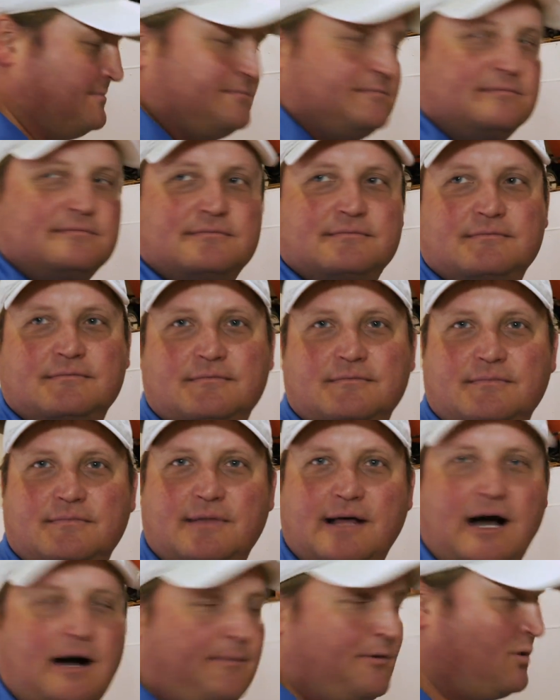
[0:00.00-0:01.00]
an
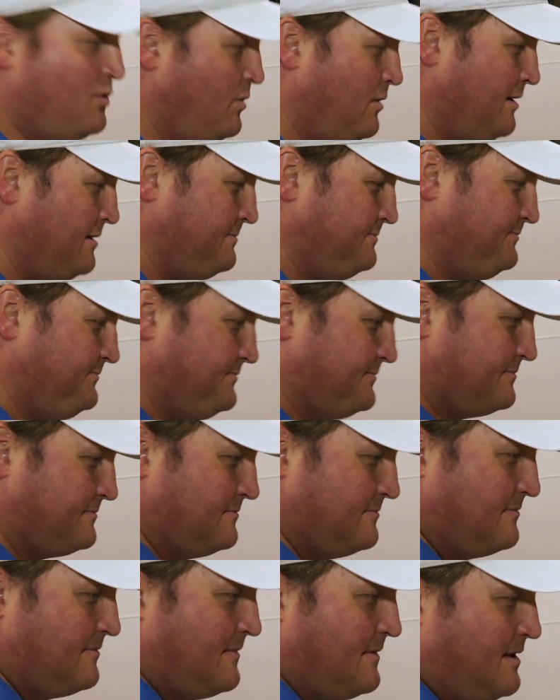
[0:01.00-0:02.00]
albacore.
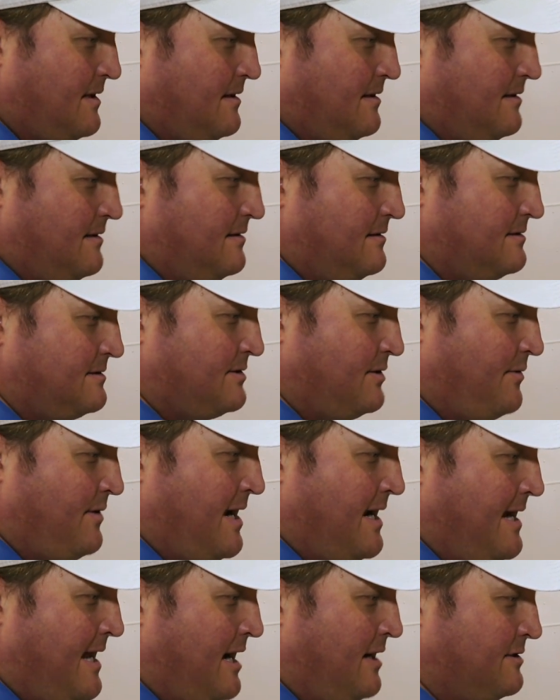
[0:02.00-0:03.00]
So
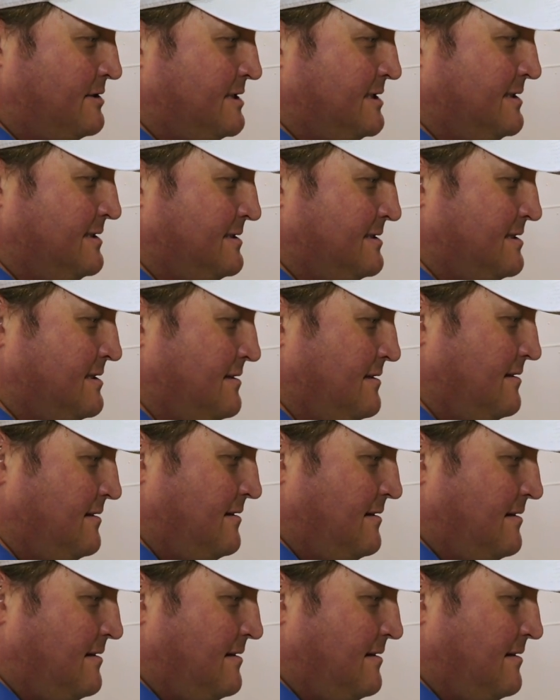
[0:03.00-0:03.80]
right now she's